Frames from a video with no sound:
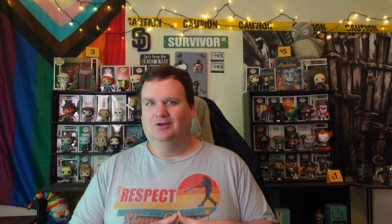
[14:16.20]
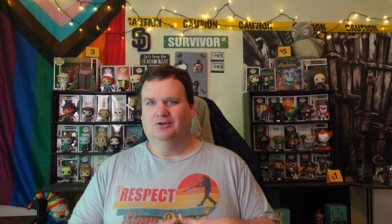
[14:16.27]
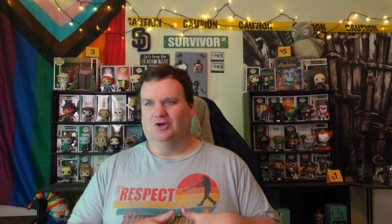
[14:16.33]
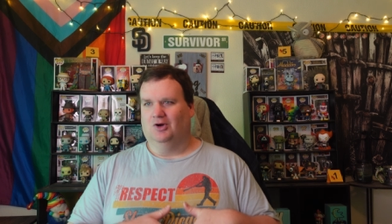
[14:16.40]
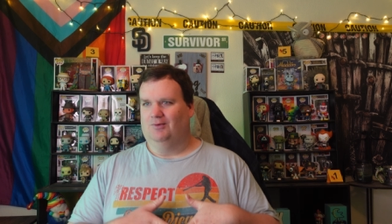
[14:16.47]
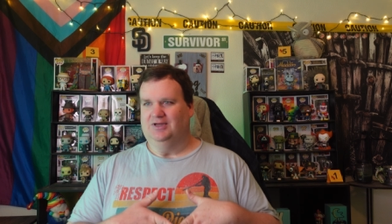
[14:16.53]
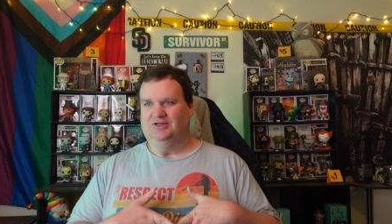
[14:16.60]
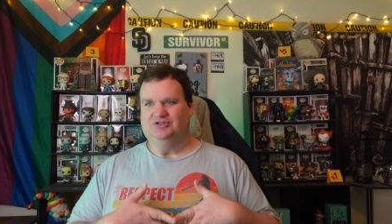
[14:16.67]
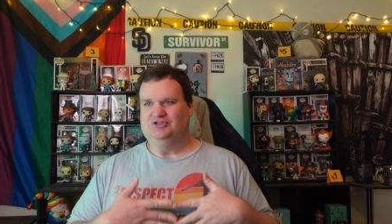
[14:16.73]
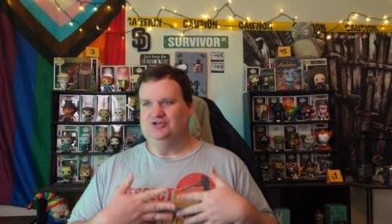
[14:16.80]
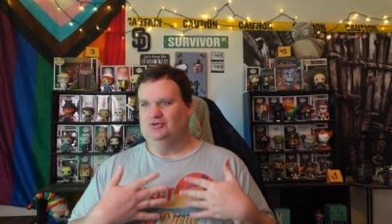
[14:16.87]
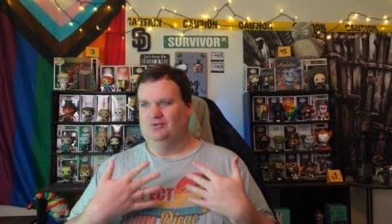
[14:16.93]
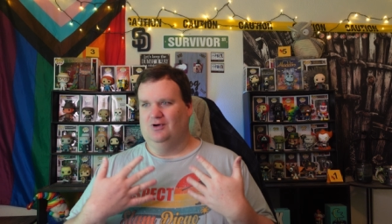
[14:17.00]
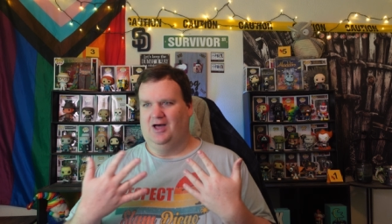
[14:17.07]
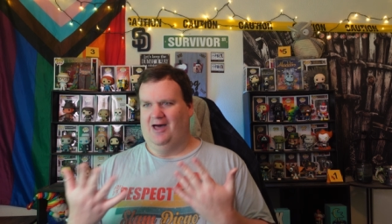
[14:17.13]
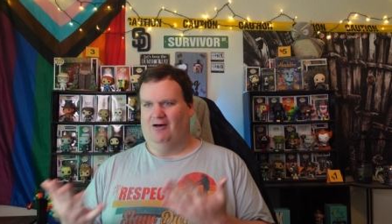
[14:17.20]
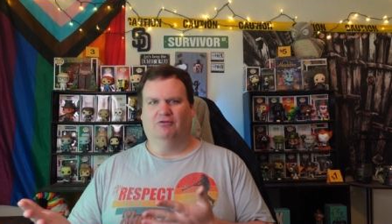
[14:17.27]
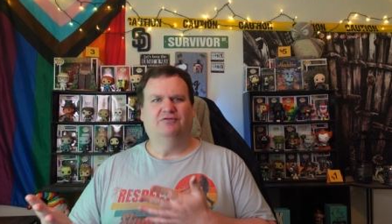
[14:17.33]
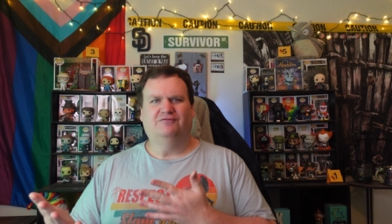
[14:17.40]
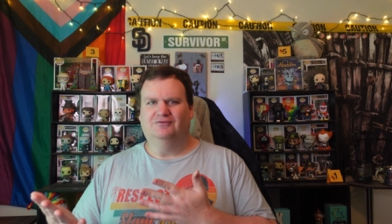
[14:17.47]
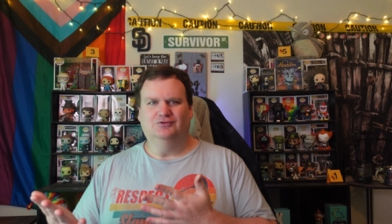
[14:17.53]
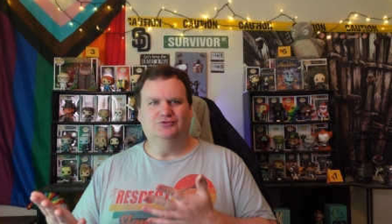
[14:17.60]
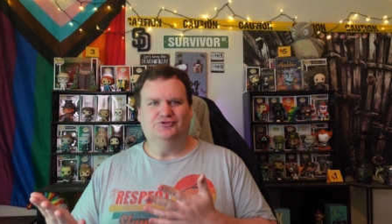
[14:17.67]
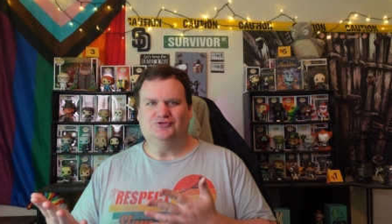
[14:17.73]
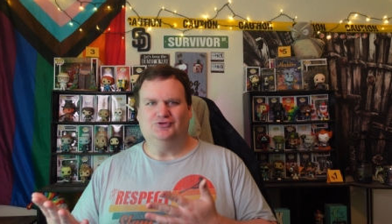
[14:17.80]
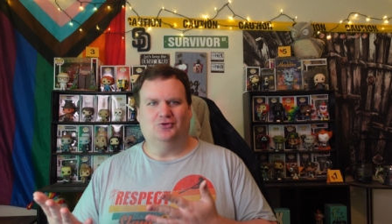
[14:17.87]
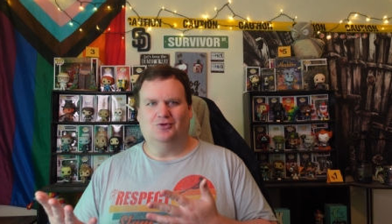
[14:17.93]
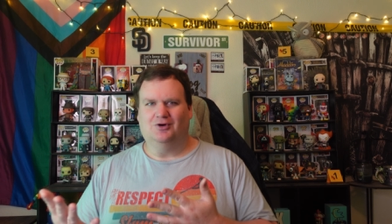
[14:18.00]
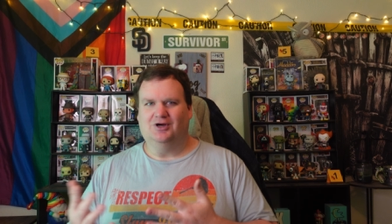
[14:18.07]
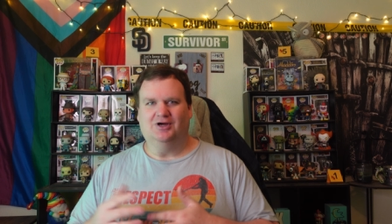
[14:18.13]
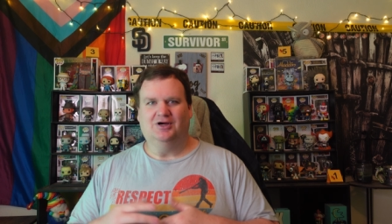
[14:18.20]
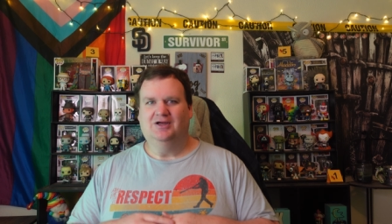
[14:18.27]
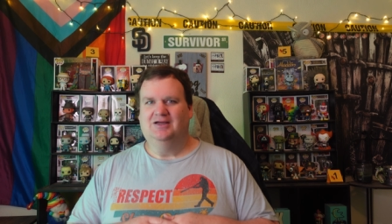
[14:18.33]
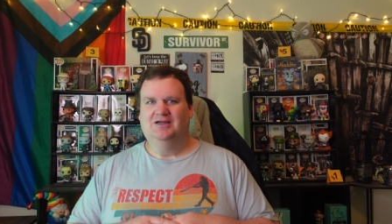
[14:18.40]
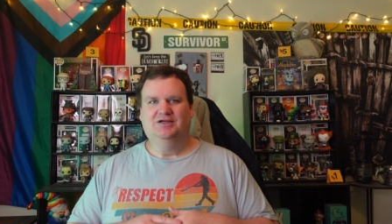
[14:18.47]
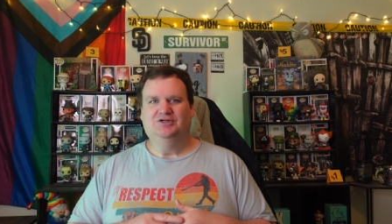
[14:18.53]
going to a health food store,